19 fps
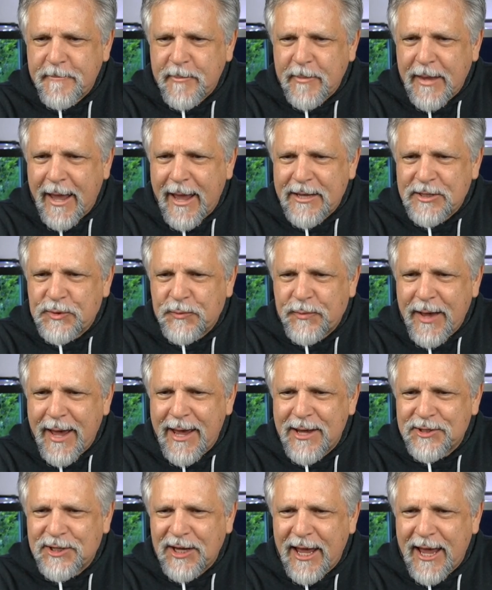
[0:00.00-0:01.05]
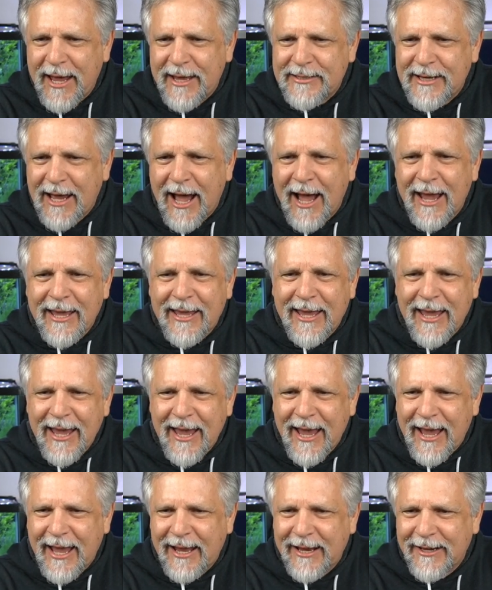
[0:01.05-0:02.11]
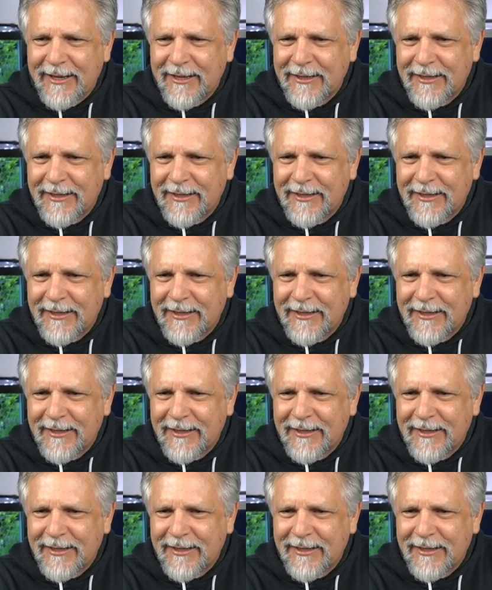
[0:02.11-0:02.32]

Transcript: as fast as I can.